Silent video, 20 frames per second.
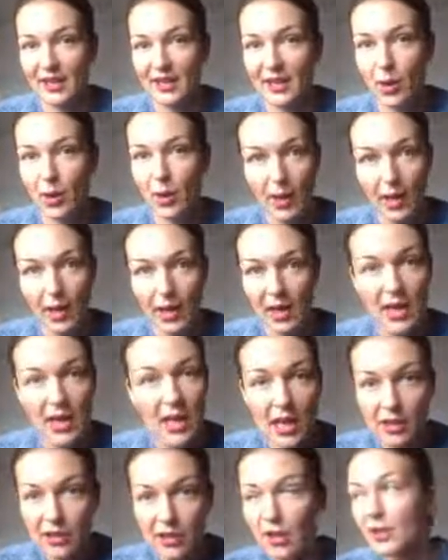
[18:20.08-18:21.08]
Okay.
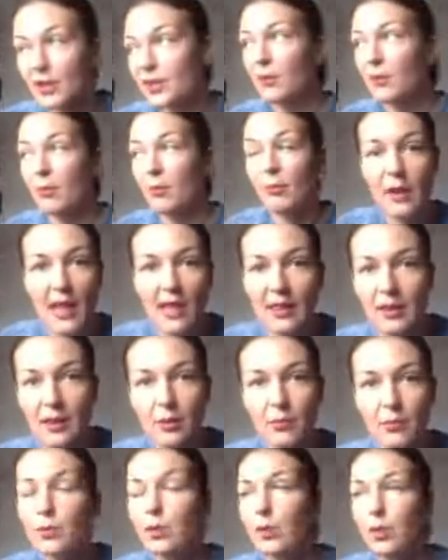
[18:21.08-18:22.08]
Not some random
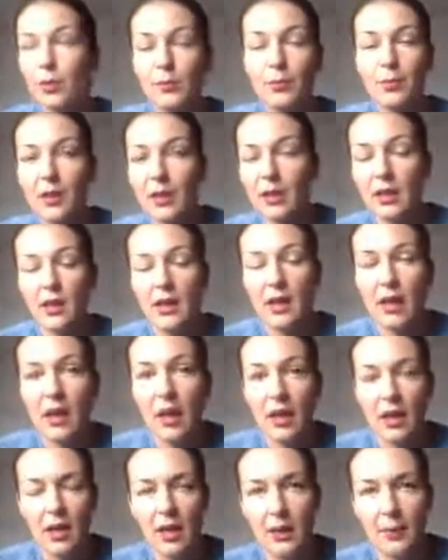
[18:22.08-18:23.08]
newbie
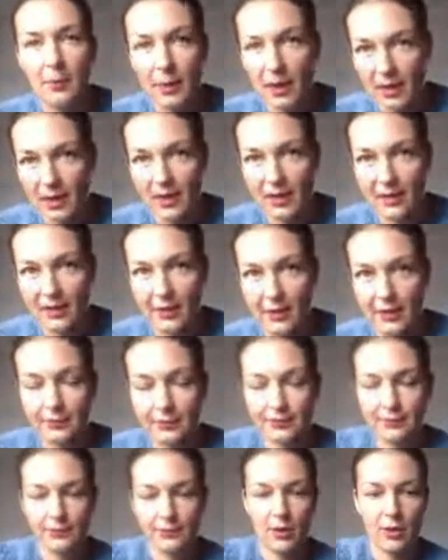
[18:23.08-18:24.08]
uh, marketer.
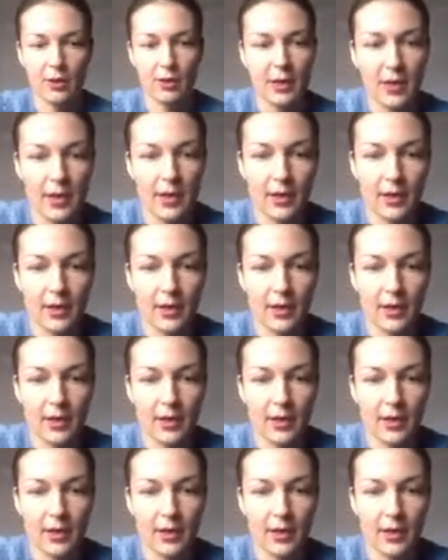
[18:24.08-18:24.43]
Okay.